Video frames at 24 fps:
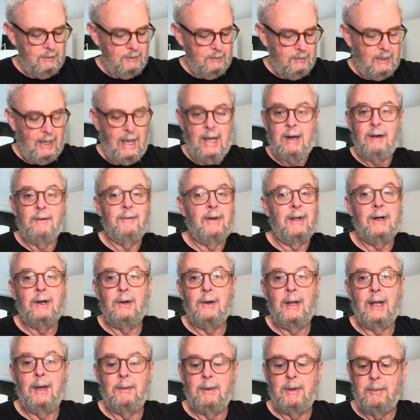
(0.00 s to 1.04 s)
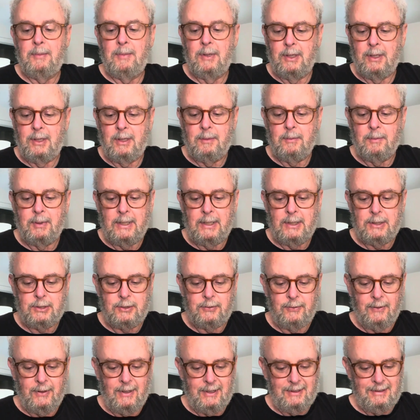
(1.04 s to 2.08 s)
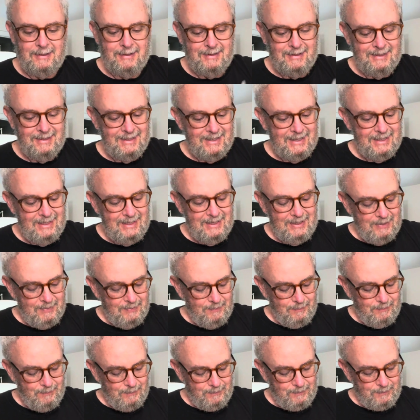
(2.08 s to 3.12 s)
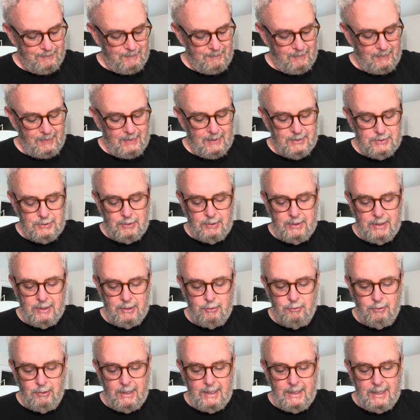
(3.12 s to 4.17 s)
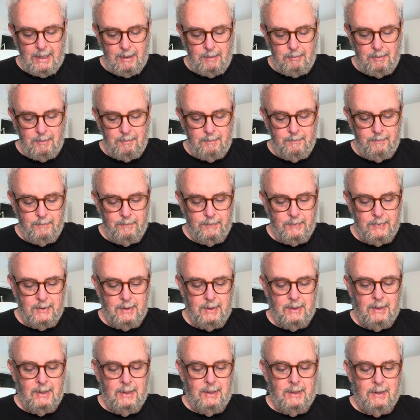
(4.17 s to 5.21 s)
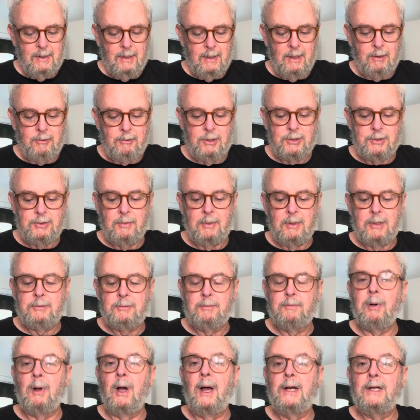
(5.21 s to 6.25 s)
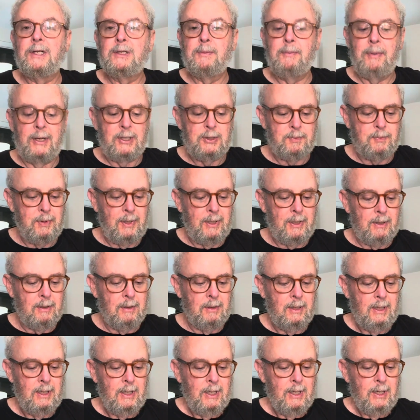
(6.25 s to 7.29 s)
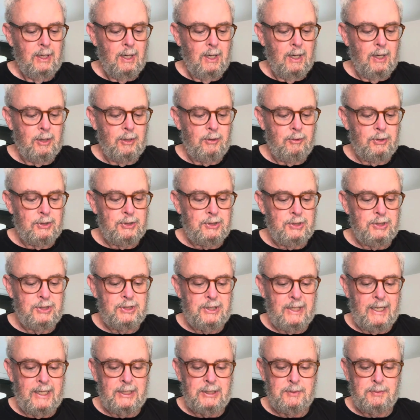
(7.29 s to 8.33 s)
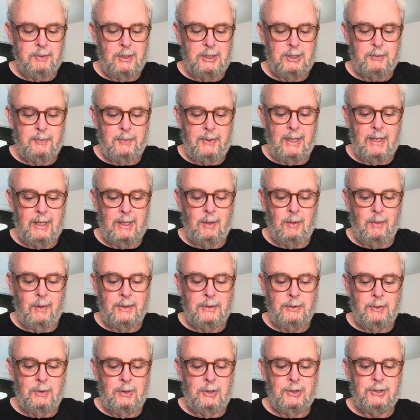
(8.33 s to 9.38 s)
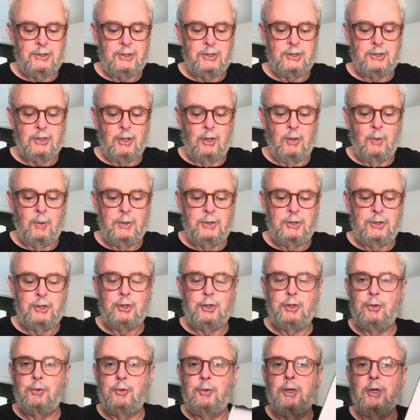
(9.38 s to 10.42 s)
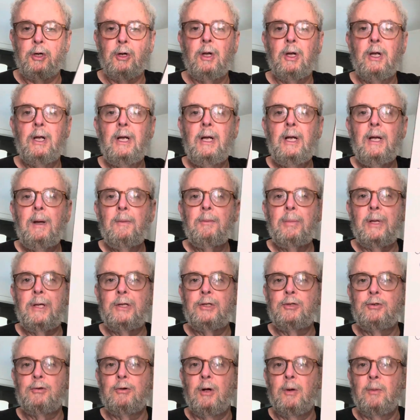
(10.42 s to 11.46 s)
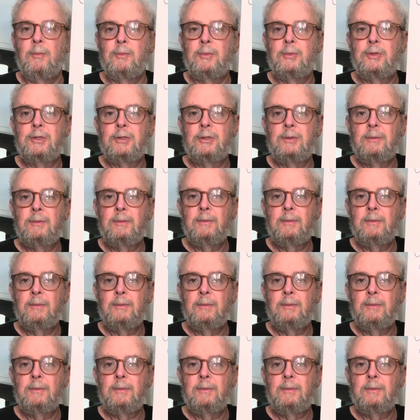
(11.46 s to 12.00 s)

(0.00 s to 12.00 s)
out of I don't know how many million, but that's fine. So yeah, great album. Christian McBride is a bass player. Christian Sands plays piano, and Ulysses Owens Jr. plays drums.